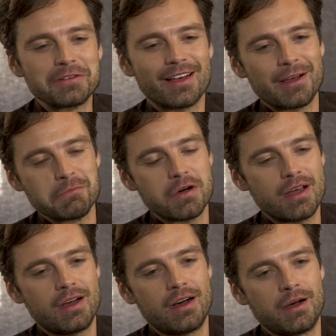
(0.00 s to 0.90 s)
to time.
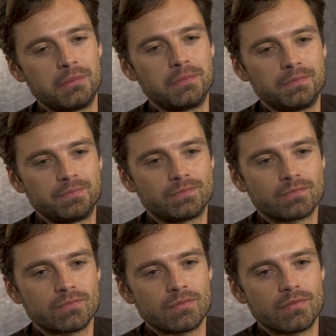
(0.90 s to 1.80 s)
But um,
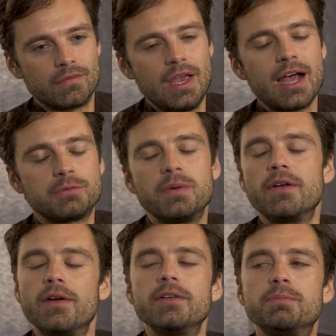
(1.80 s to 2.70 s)
yeah, it's been
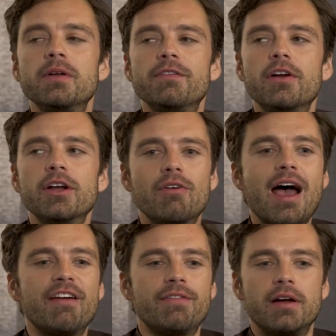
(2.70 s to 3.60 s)
a it's been a very
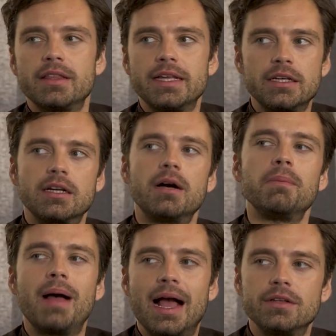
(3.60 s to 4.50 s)
gratifying thing to
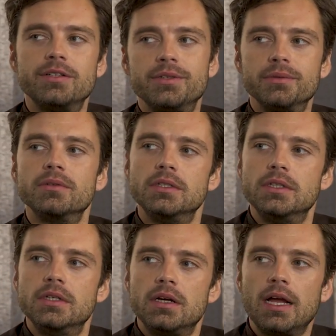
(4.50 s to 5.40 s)
come back to. Yeah.